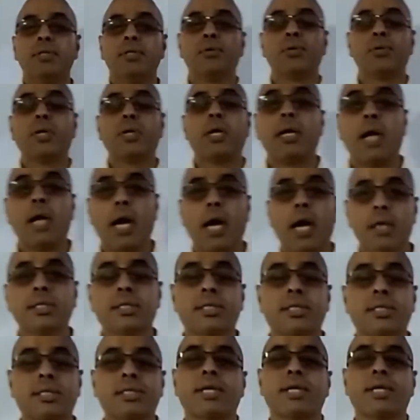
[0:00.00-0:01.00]
to the
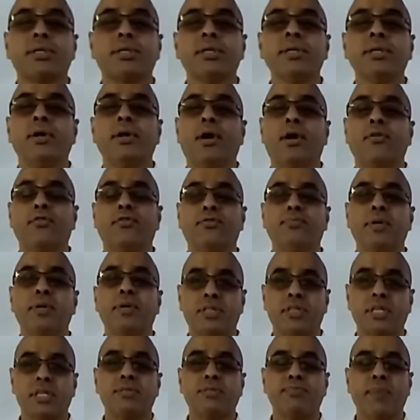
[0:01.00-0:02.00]
last session of
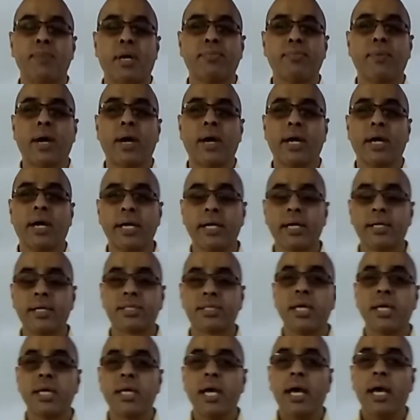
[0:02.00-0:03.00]
business
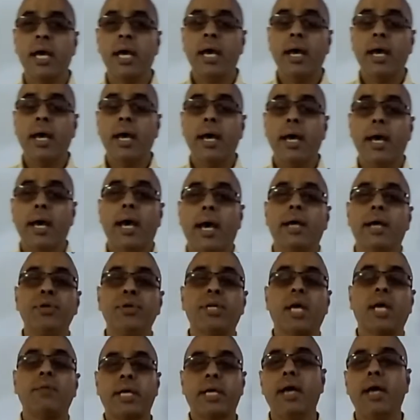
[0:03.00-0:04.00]
mathematics and we shall be
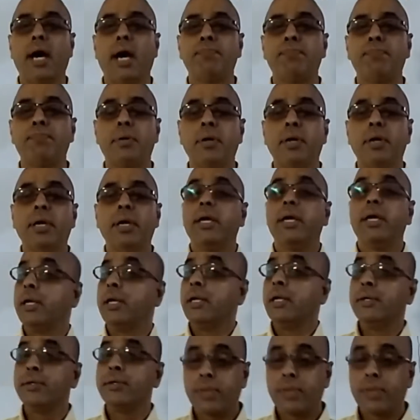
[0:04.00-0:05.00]
taking up
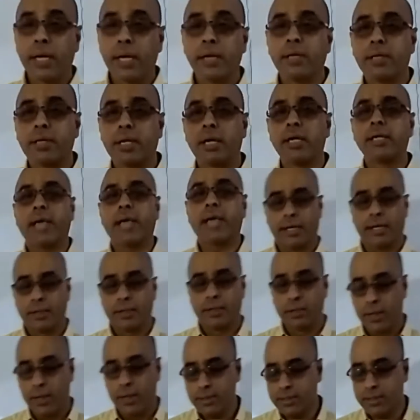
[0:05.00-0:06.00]
integral
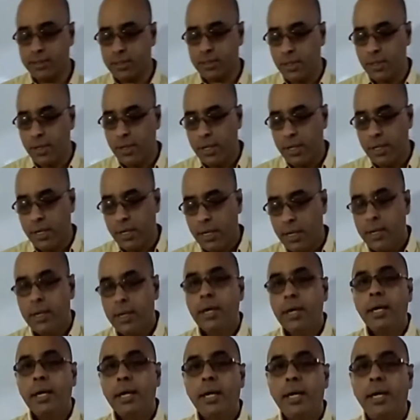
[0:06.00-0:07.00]
calculus.
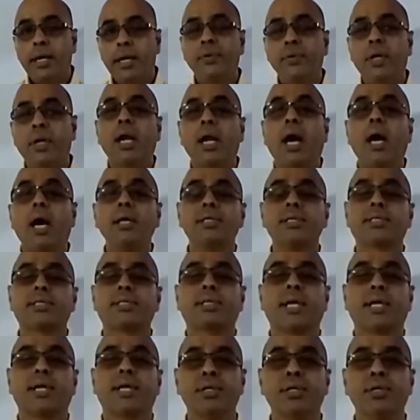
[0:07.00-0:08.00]
In the last
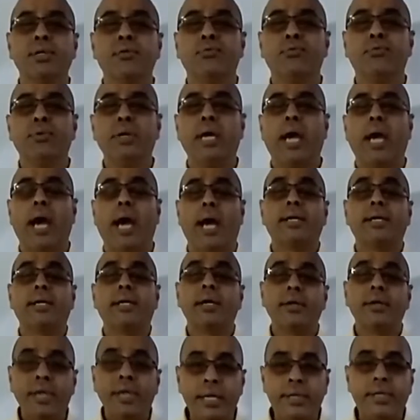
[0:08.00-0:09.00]
session we had
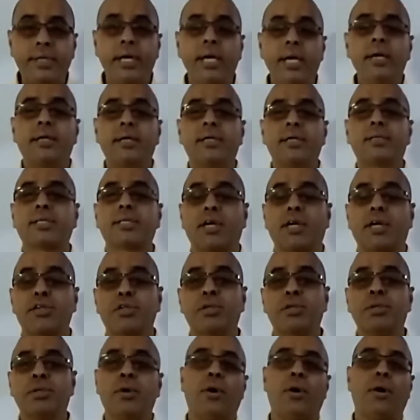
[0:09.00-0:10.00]
detailed
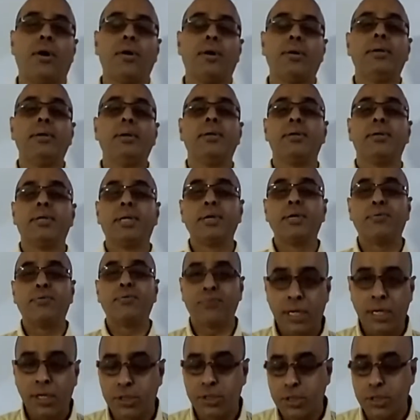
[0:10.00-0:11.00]
discussion on
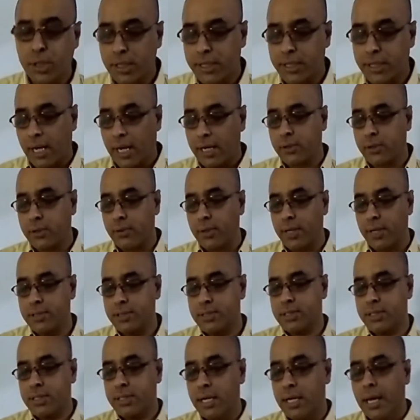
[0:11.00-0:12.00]
differential
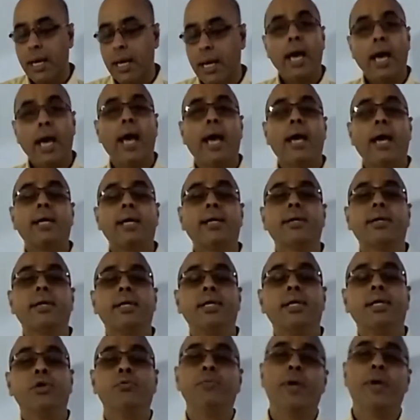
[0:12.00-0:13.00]
calculus, and
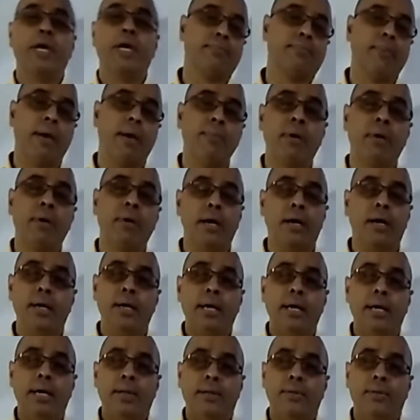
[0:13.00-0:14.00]
you may remember
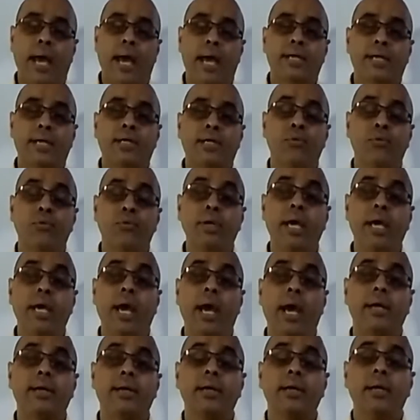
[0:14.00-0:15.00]
that we
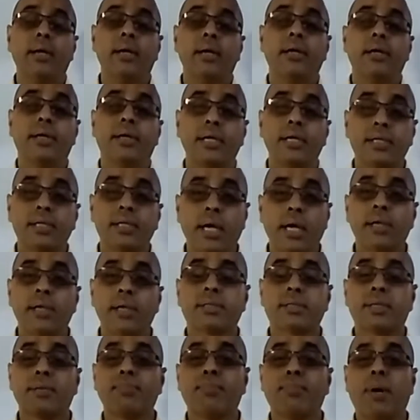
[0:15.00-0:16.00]
had discussed
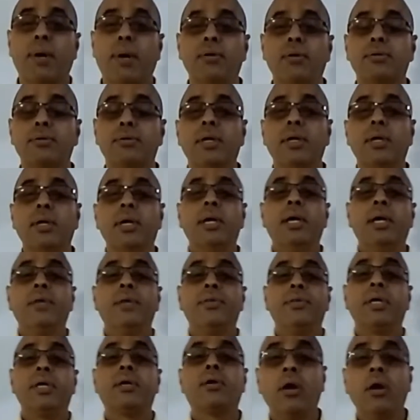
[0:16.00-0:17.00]
about
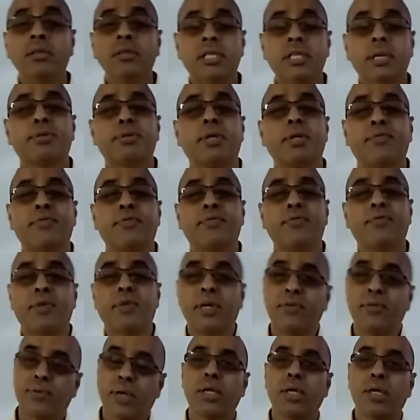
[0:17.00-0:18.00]
the concept of
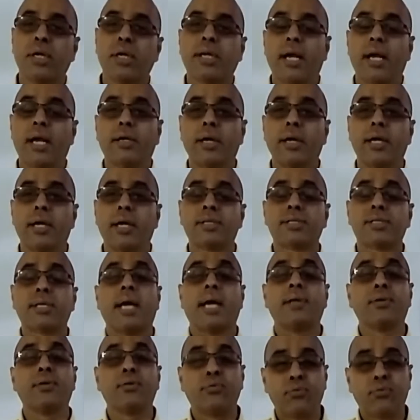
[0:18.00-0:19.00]
differential calculus and
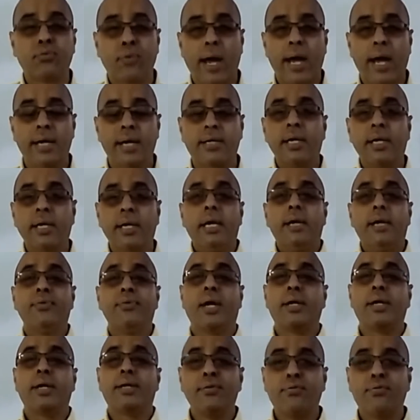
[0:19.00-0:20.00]
the fact
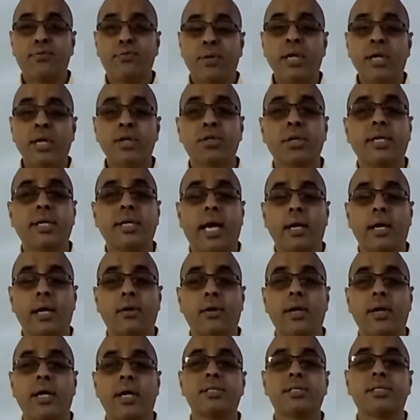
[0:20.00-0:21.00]
that differential
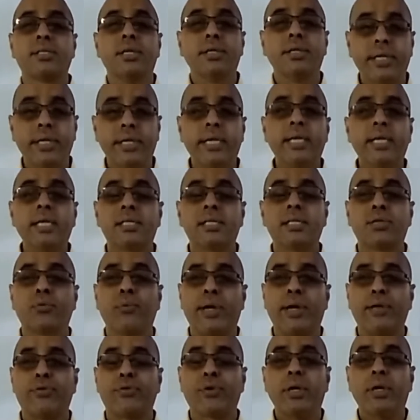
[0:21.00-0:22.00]
calculus deals
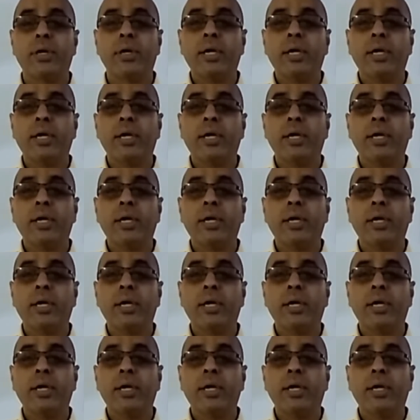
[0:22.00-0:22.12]
with